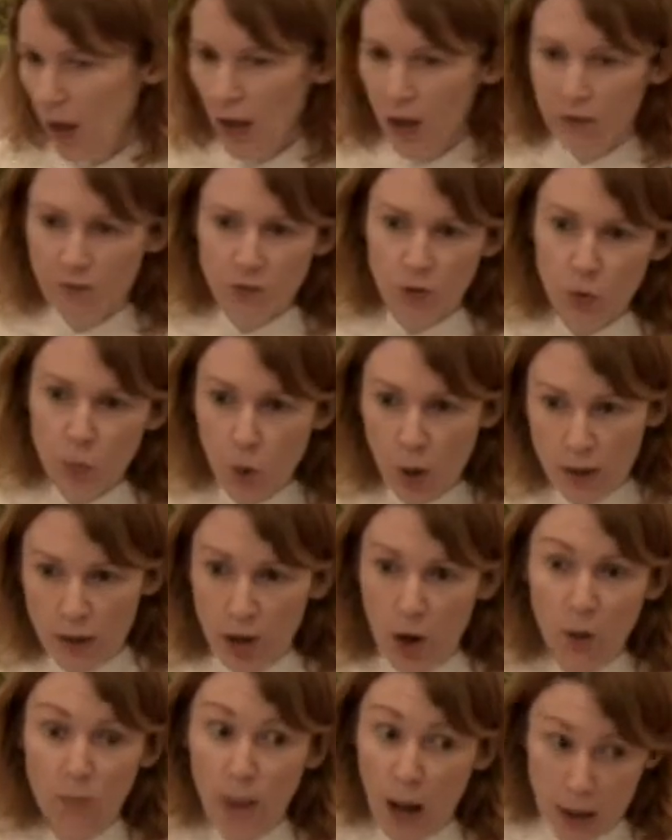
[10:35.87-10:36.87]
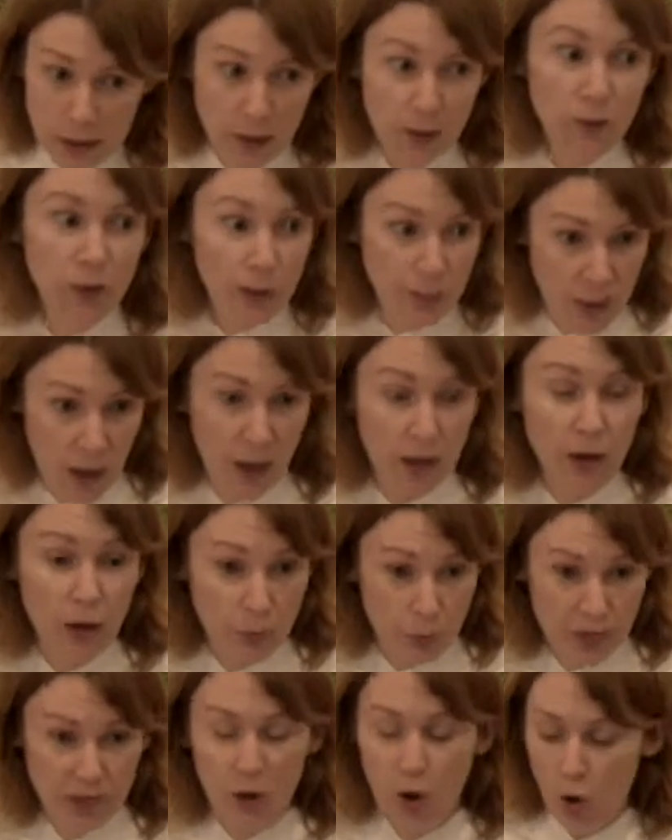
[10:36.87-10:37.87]
if you want to go mano a mano
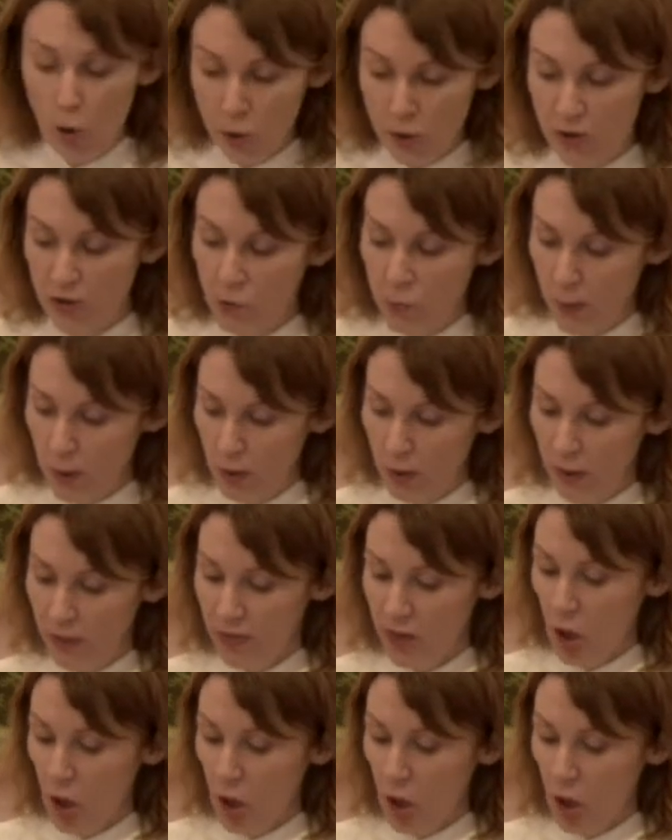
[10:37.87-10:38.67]
with the Holy Spirit,